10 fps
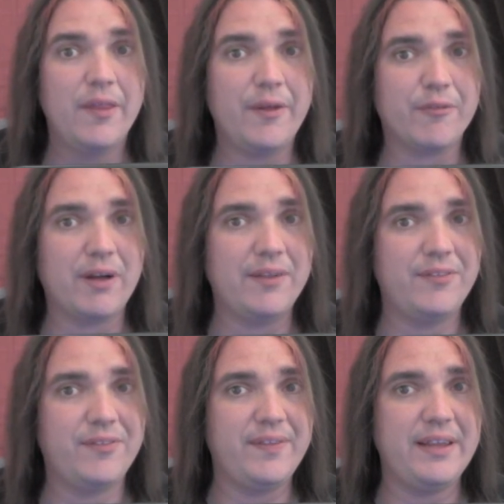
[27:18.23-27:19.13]
that
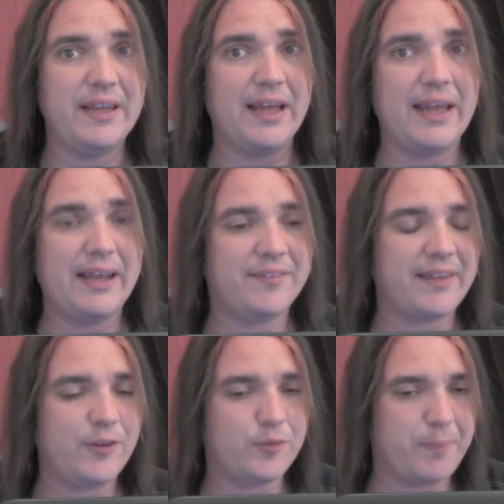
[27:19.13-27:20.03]
runs the
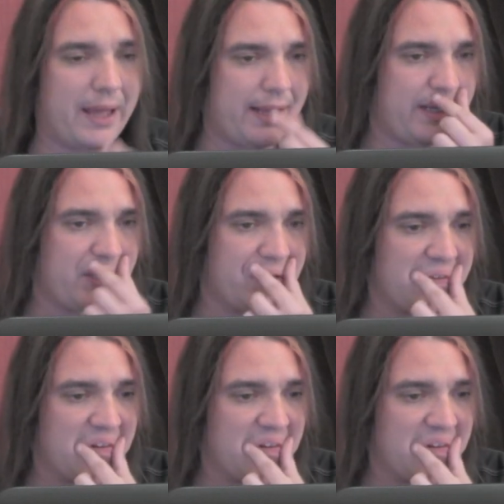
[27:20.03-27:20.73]
NSA spying